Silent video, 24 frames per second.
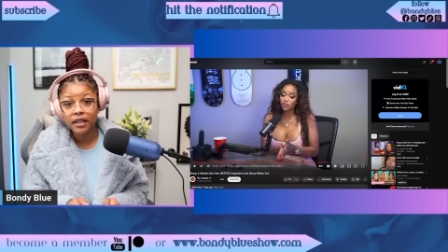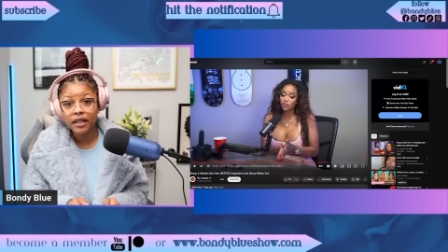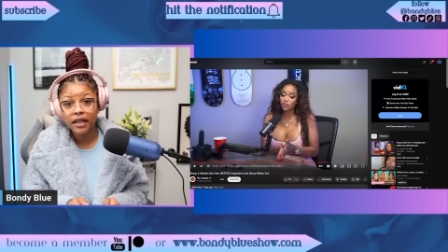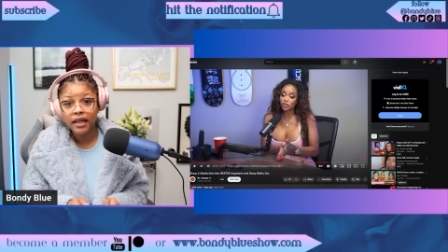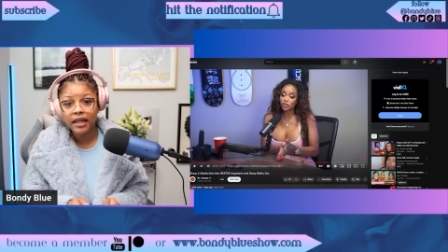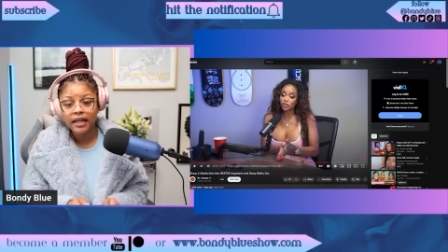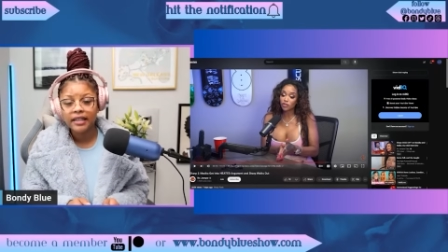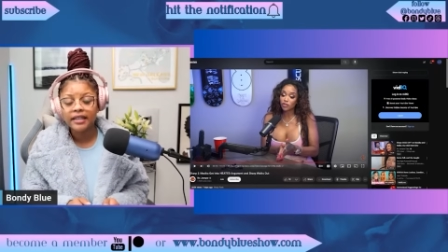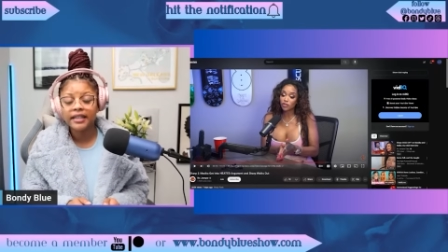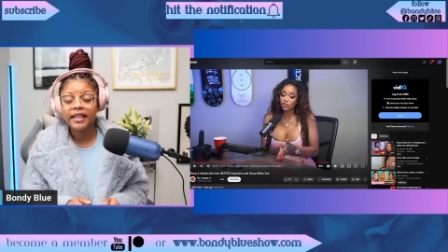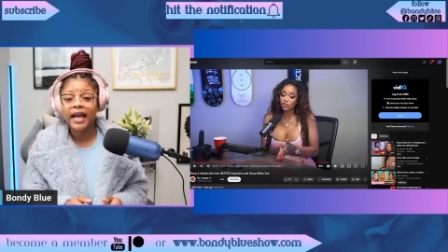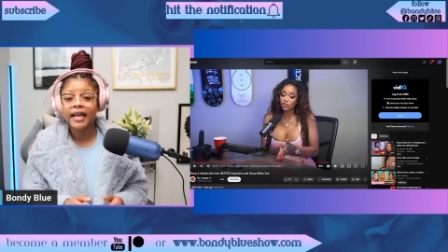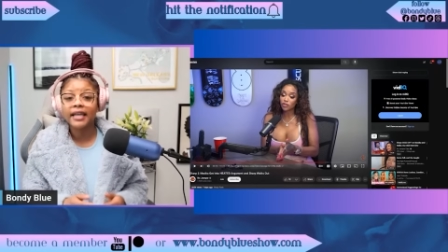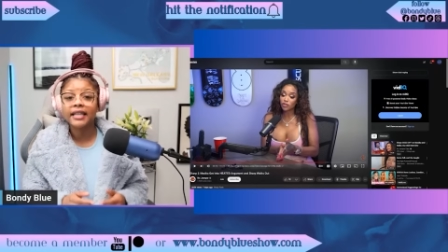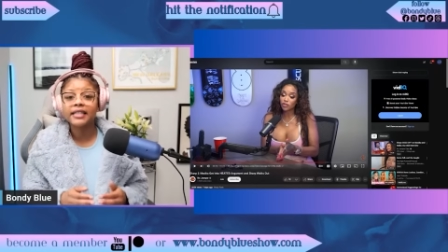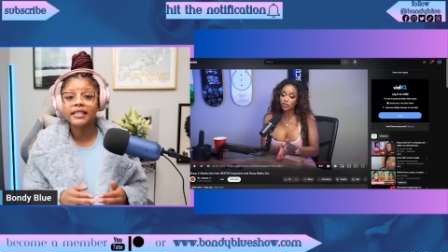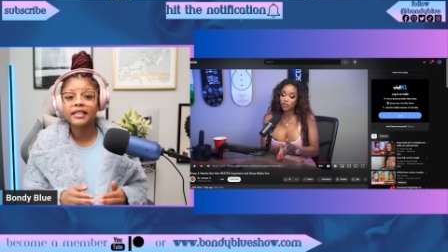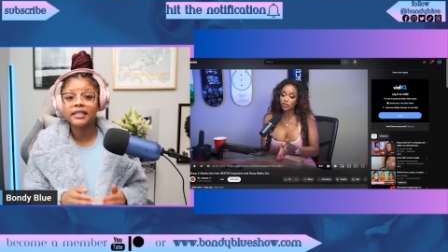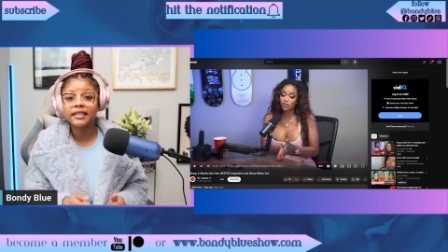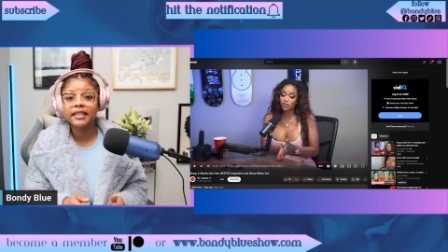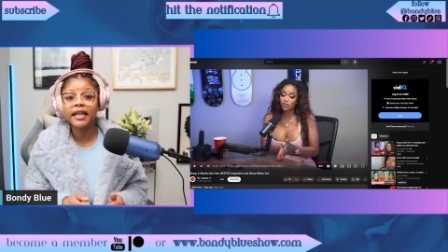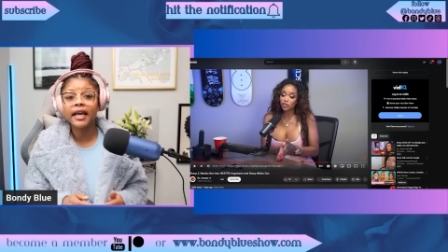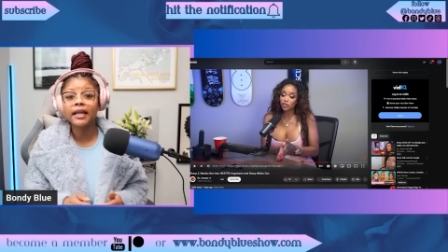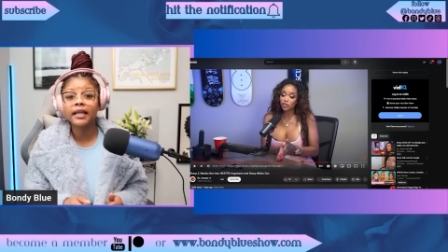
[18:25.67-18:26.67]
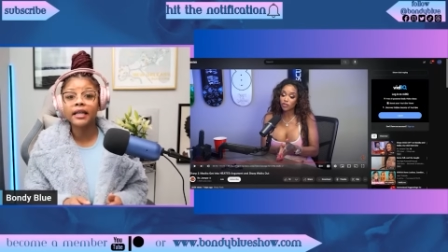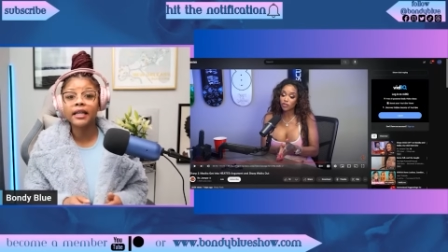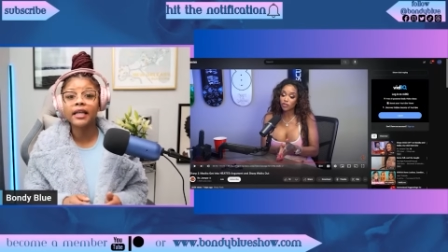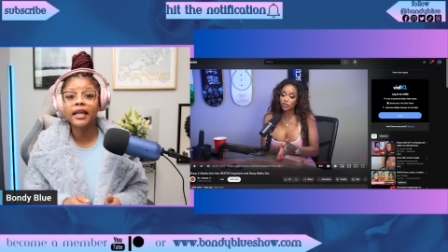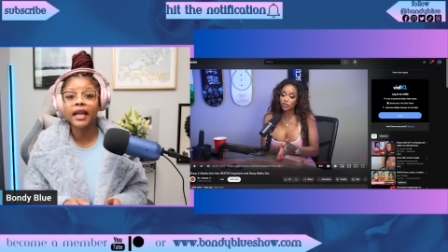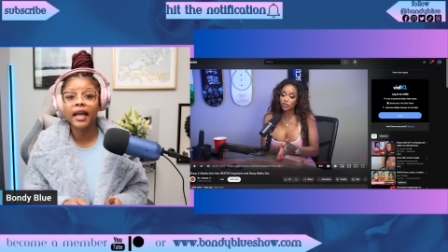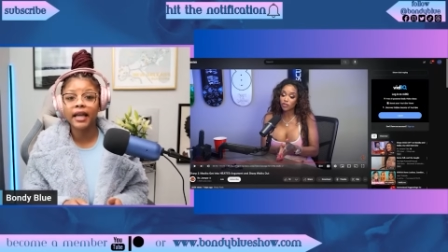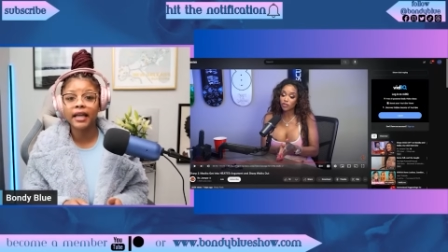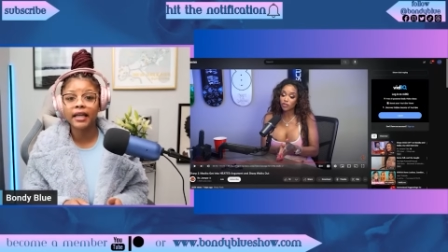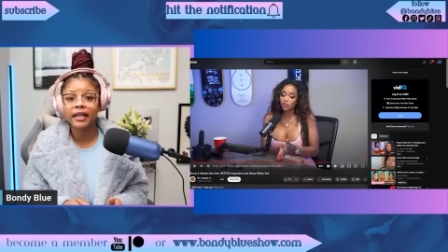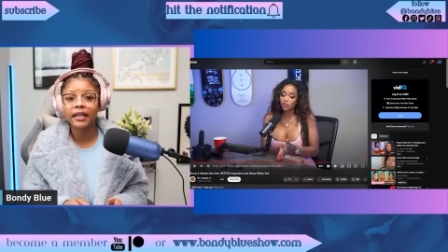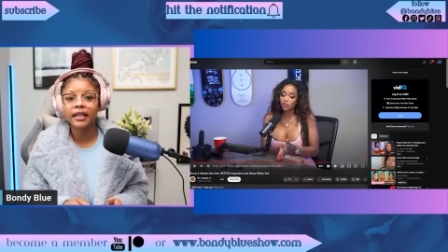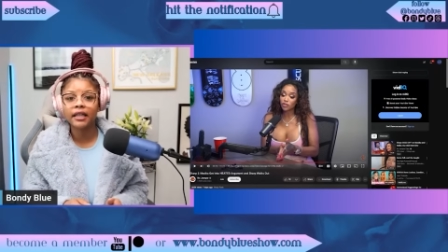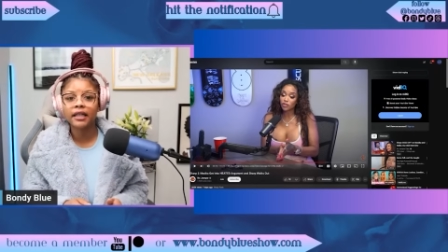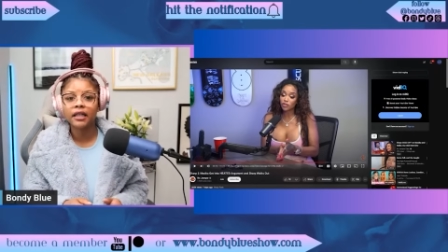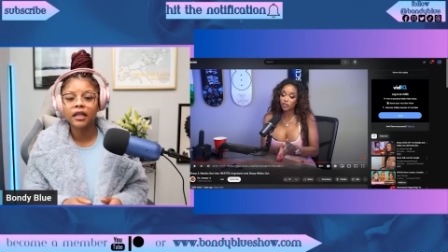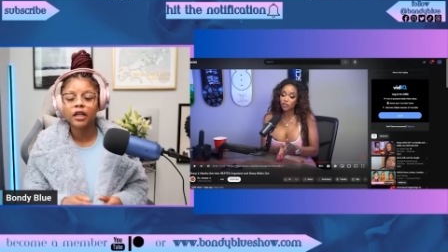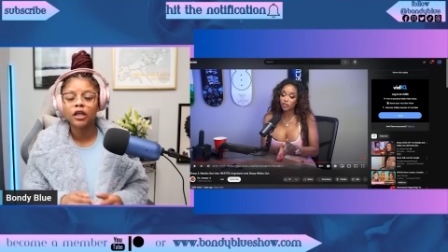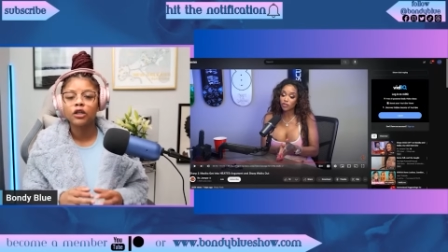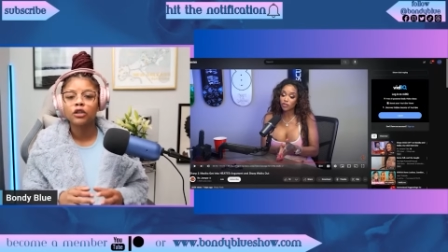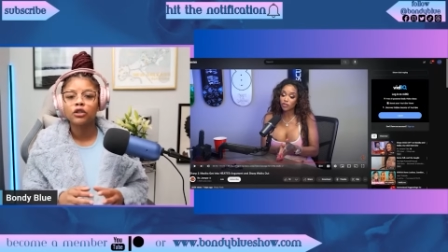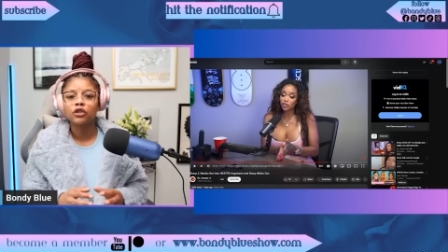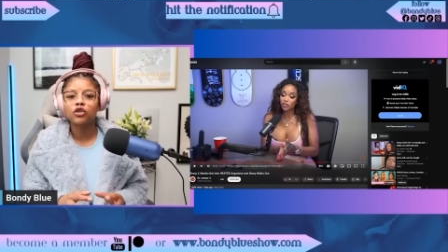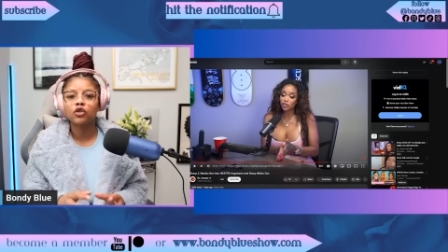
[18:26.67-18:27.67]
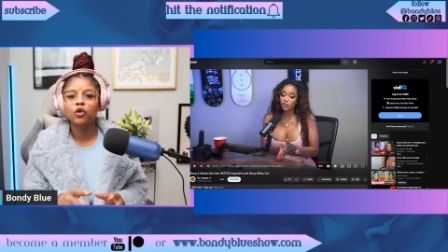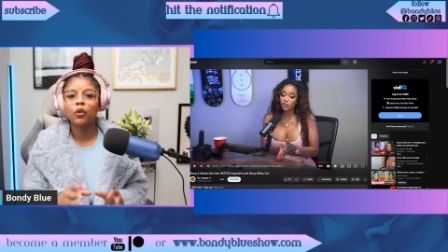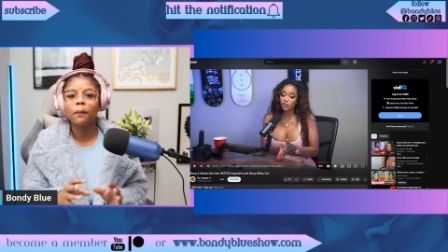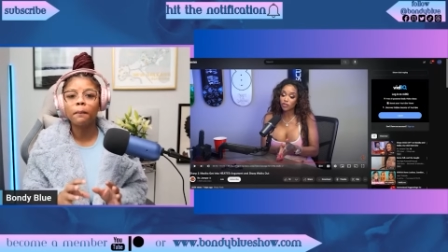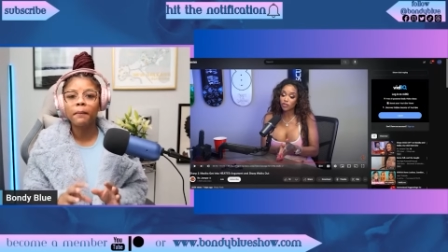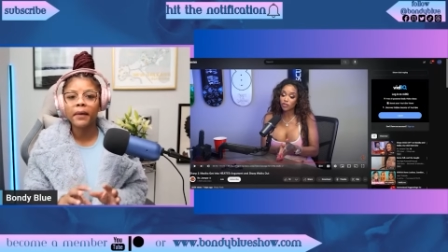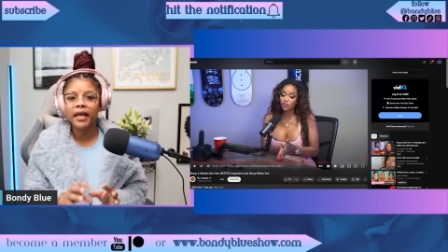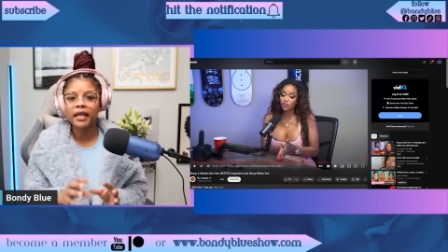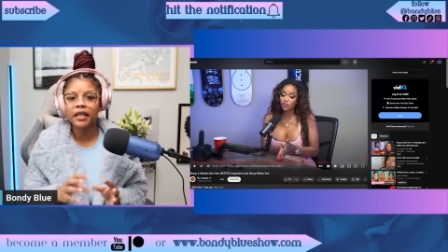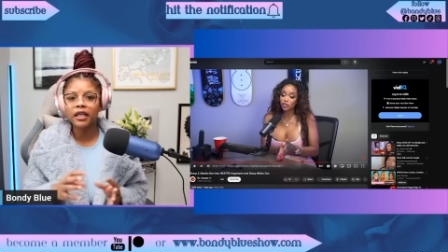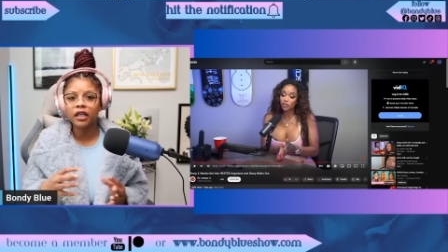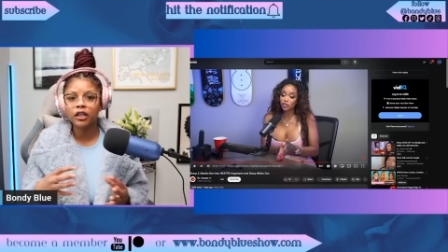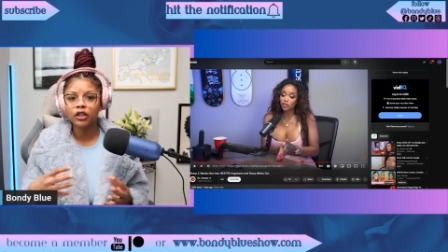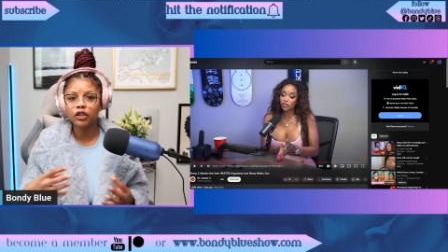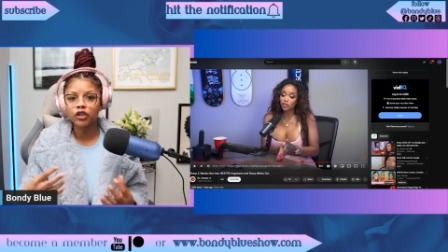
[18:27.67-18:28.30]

that is dedicated to making